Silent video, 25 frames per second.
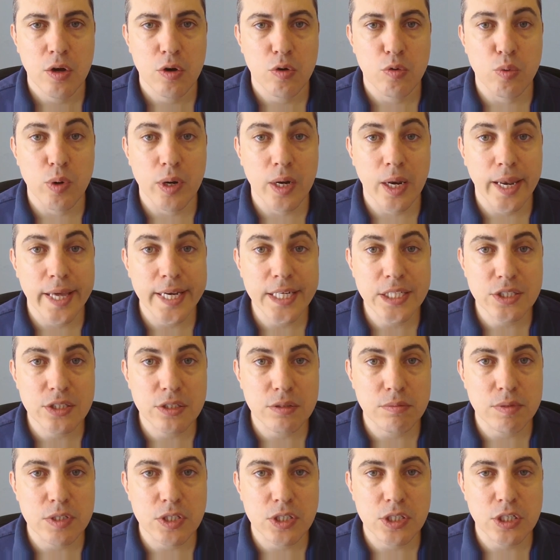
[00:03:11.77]
relates
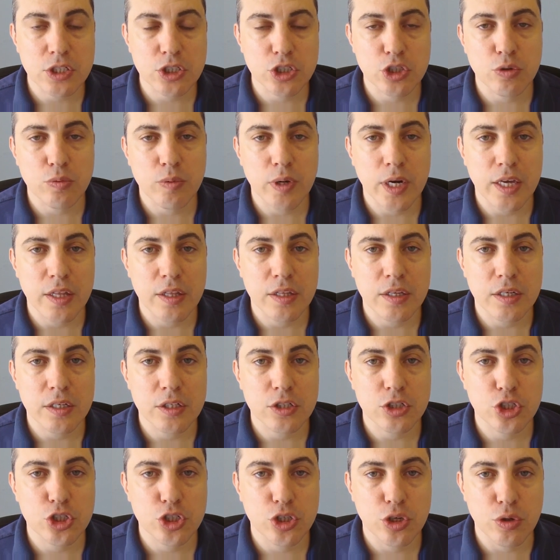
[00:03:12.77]
them in such a way that
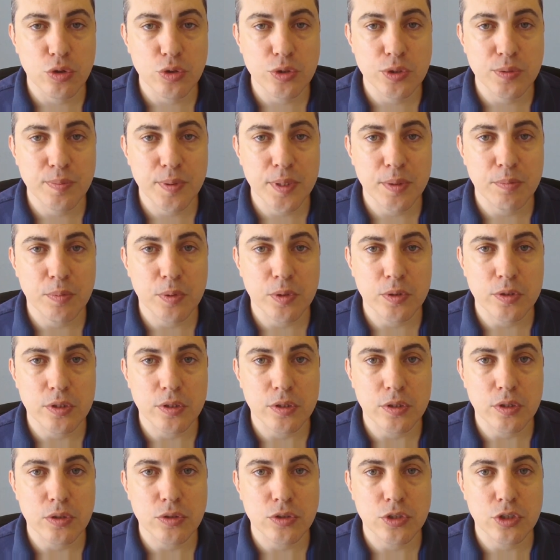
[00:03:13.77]
it shows people
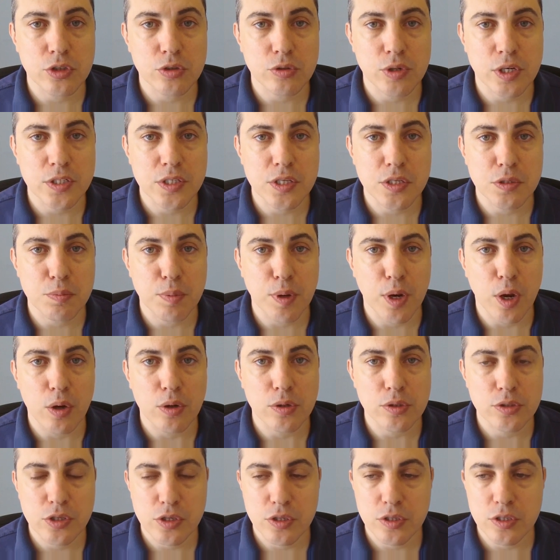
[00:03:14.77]
that those addresses
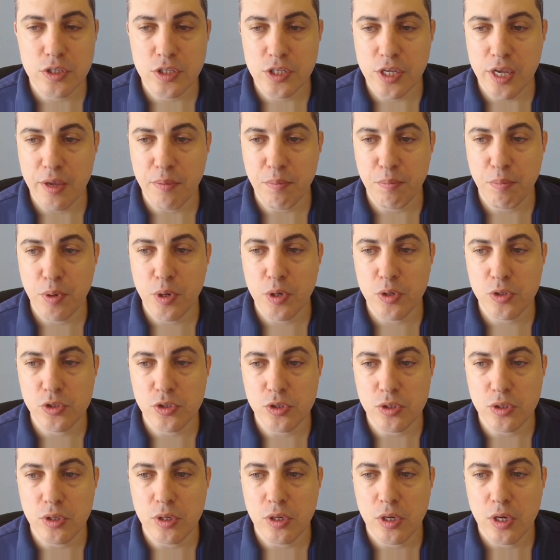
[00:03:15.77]
belong to the same
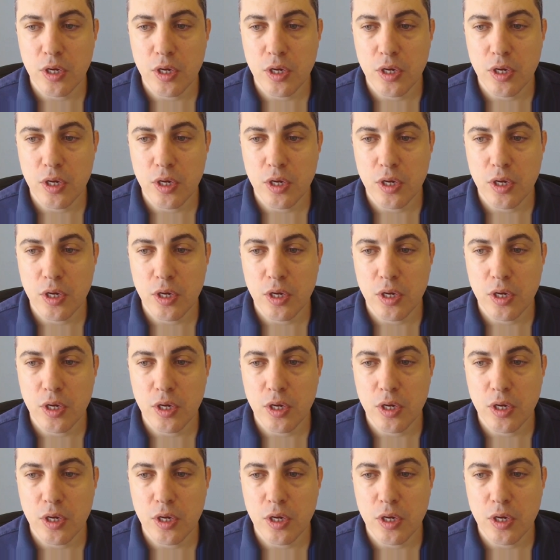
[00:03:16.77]
person.